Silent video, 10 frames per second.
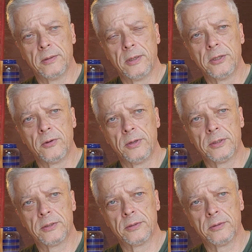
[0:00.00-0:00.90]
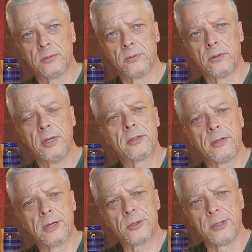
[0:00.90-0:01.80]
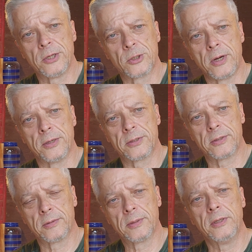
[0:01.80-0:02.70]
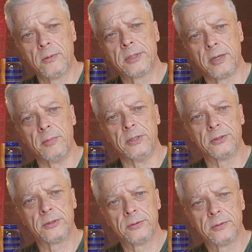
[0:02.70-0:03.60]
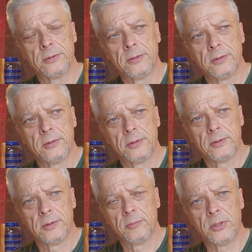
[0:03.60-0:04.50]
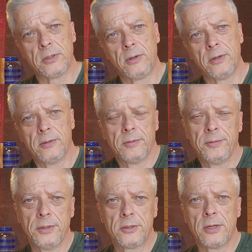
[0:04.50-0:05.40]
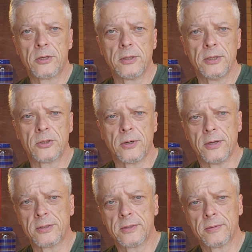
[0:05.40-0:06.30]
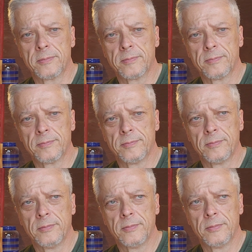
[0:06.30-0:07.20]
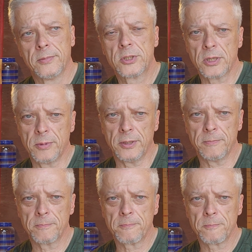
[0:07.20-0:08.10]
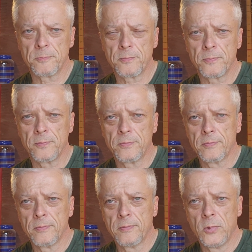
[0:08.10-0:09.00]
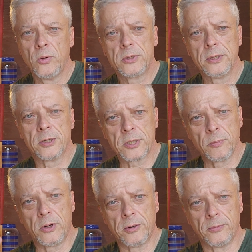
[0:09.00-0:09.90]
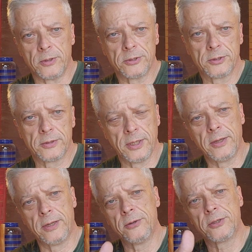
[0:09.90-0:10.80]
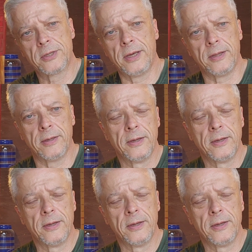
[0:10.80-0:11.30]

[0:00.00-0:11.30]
ignorant or intellectually dishonest. They know what that means, but they're intentionally dishonest. Some of them. Usually the smarter ones. They understand